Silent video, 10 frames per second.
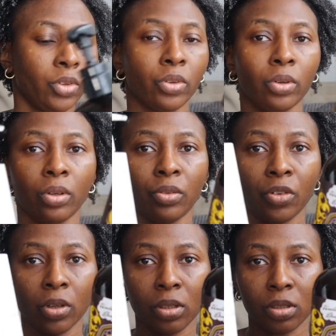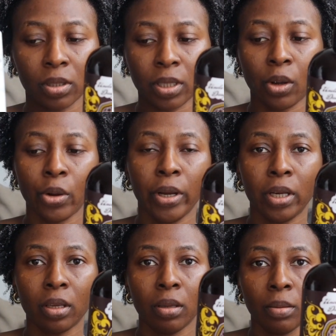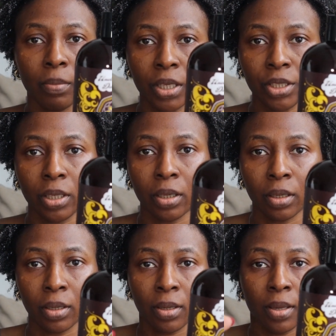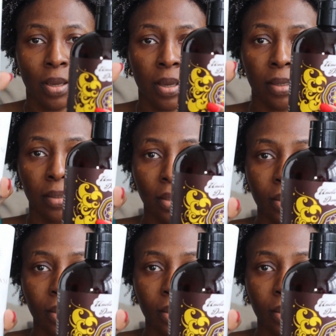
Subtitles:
So Uncle Funky's Daughter Coily Magic and the